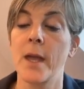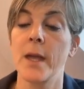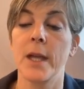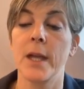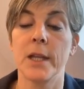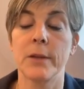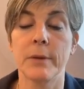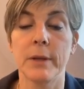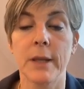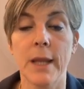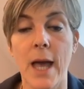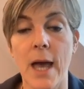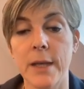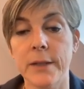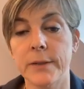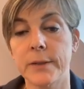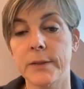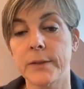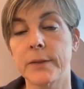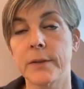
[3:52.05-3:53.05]
It will
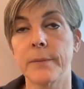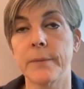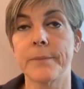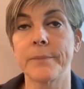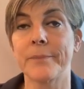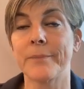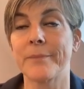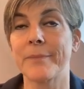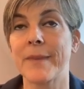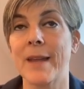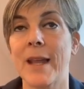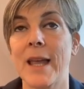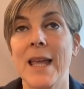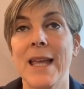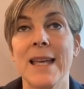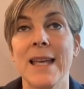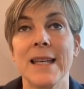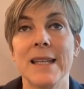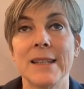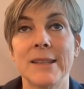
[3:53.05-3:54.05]
last
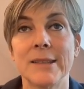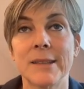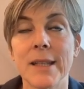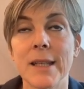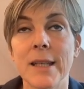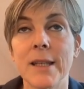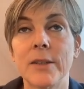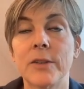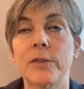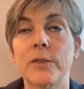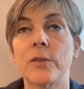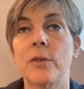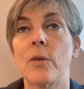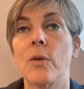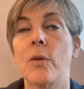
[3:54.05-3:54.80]
6